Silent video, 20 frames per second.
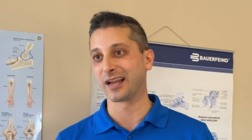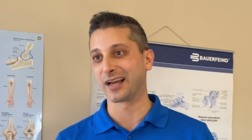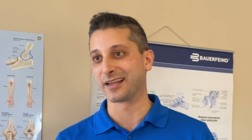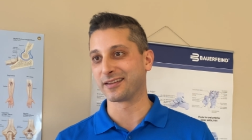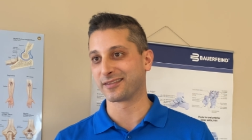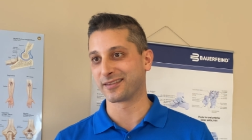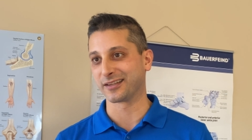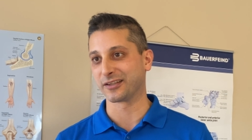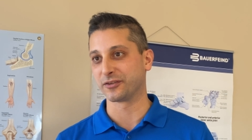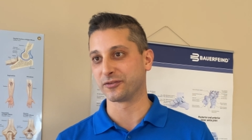I
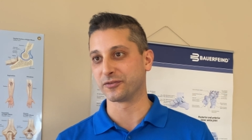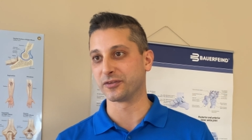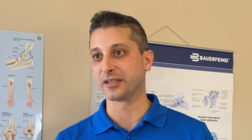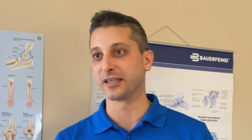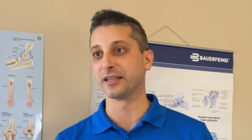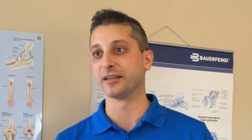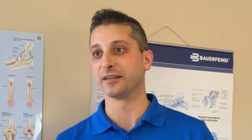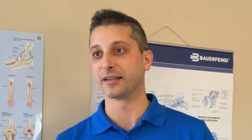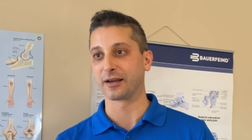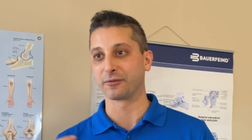you
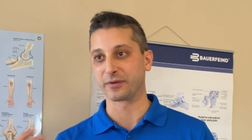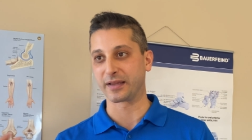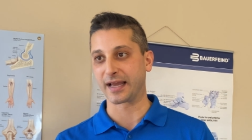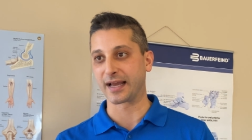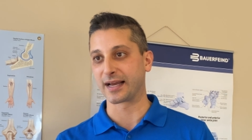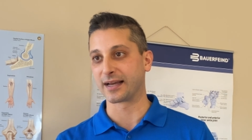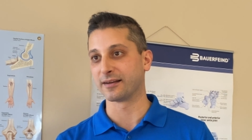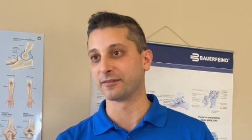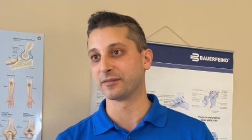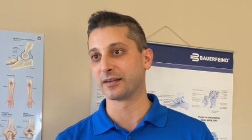need that we
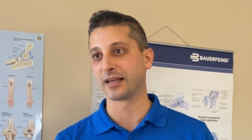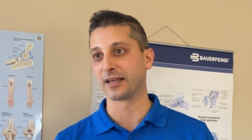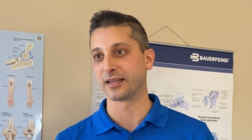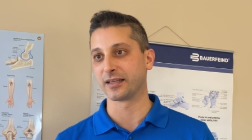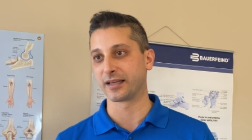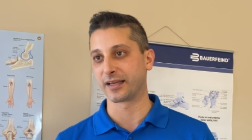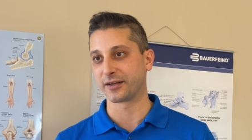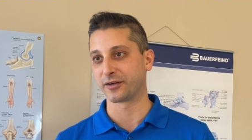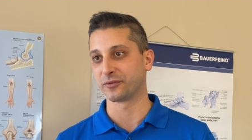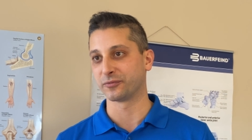have
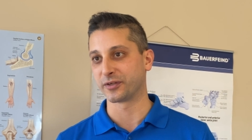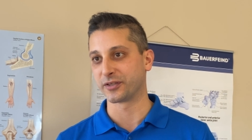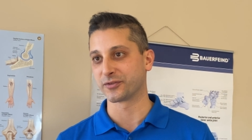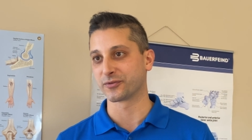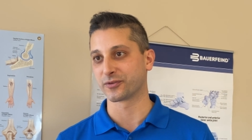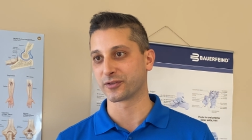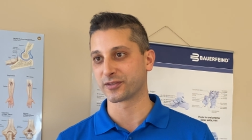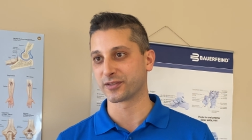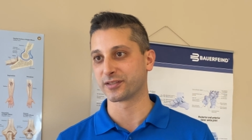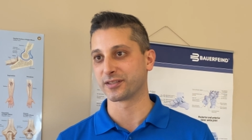uh, at our
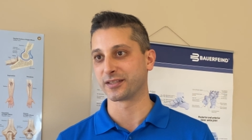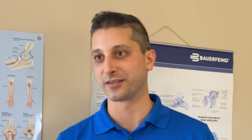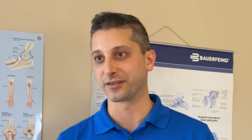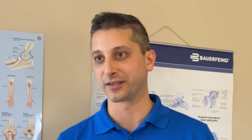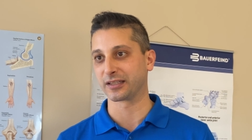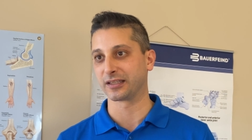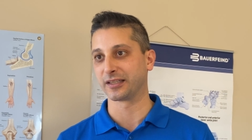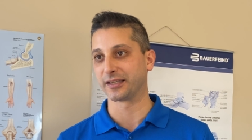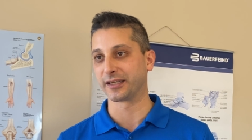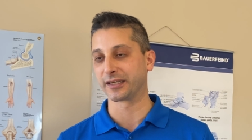resources in the
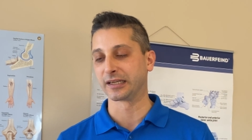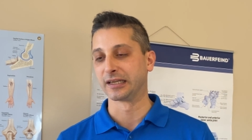clinic.